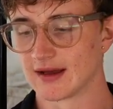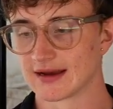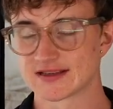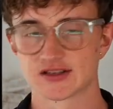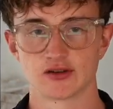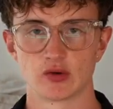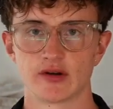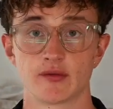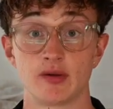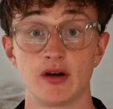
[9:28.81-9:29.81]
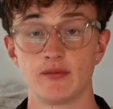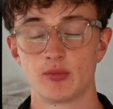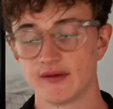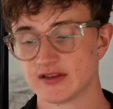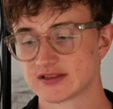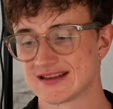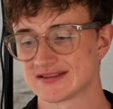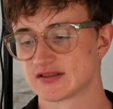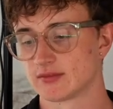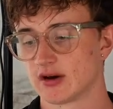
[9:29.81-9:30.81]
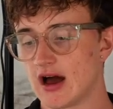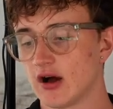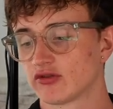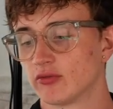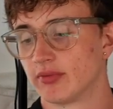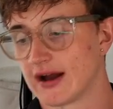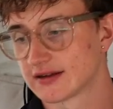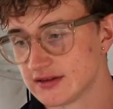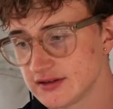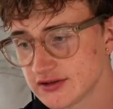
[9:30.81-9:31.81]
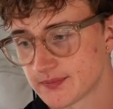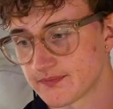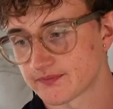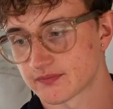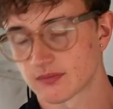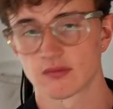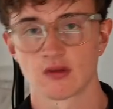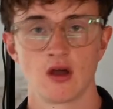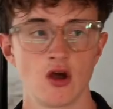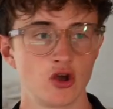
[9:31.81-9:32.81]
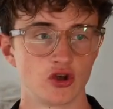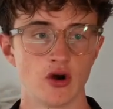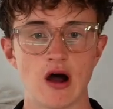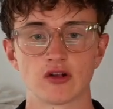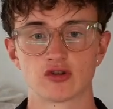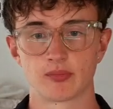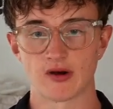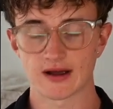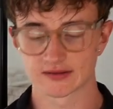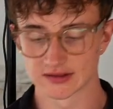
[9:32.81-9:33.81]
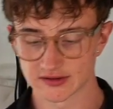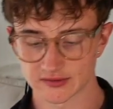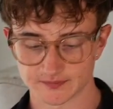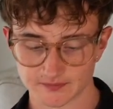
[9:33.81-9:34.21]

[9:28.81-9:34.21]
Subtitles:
lesson, one of the previous lessons about how to practice, you know how to practice